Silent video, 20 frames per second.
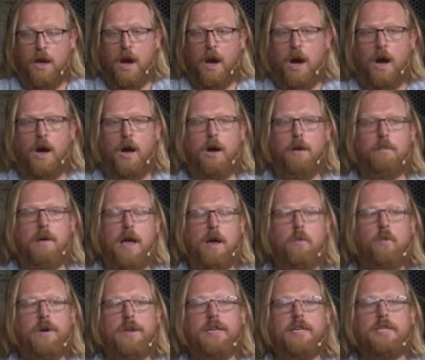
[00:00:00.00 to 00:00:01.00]
And
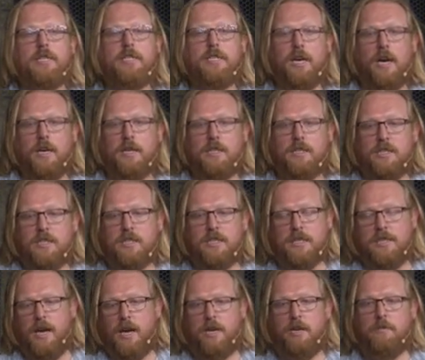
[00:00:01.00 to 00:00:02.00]
when it does, the
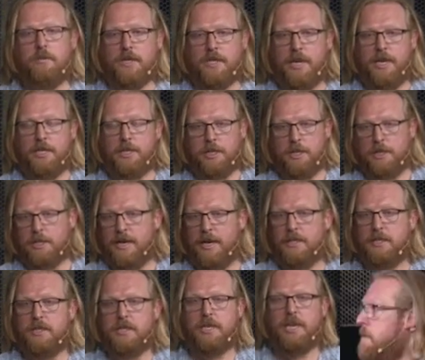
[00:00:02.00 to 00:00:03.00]
documentation
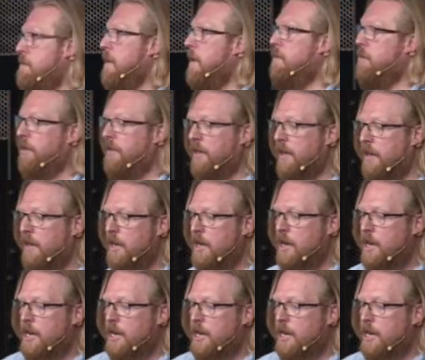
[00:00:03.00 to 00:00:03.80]
tends to keep up with it.